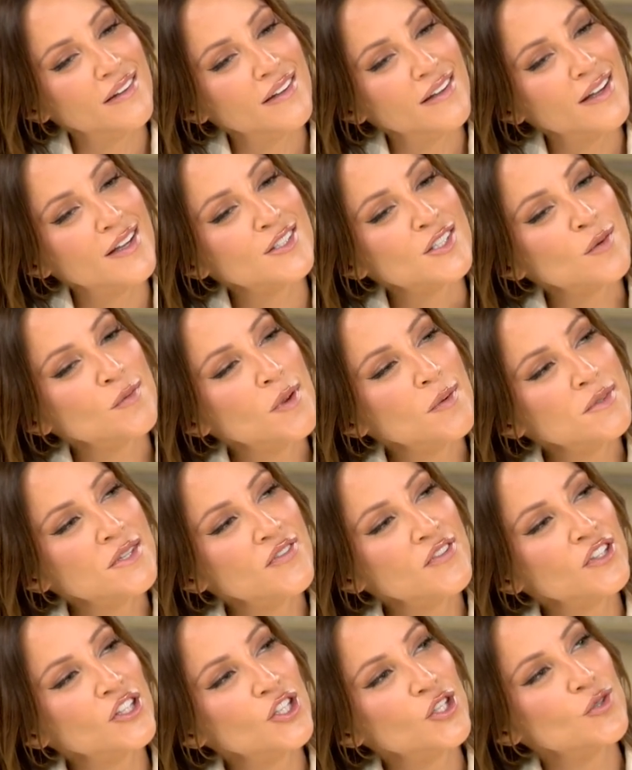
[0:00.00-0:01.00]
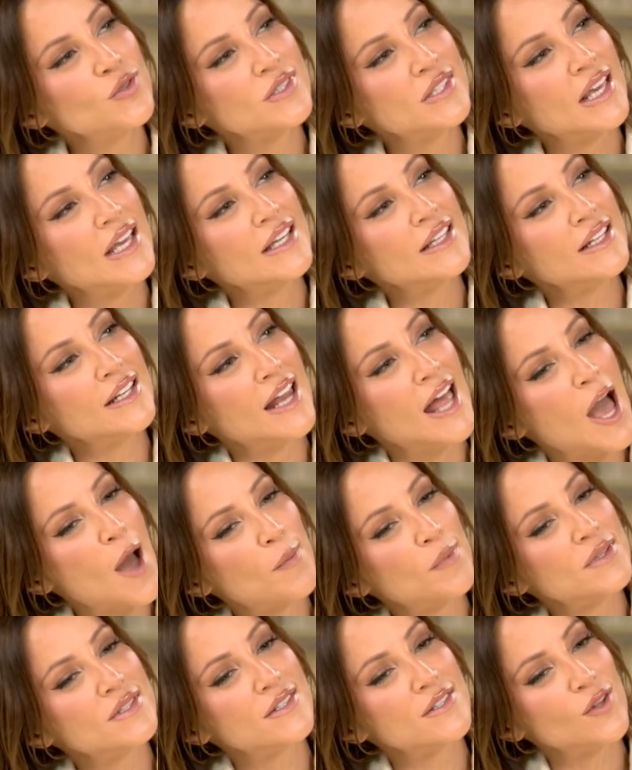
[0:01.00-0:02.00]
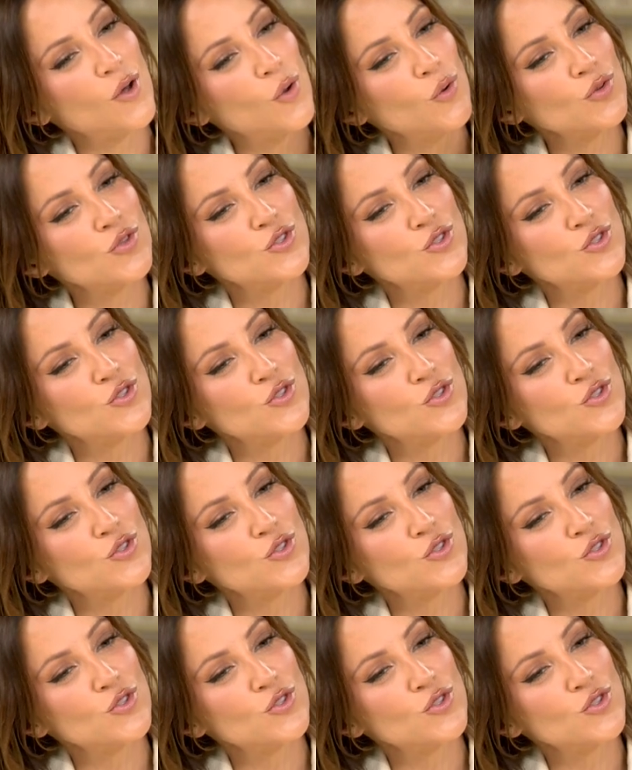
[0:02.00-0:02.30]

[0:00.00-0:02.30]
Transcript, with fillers: Because sometimes I feel like you say it and it happens in the whole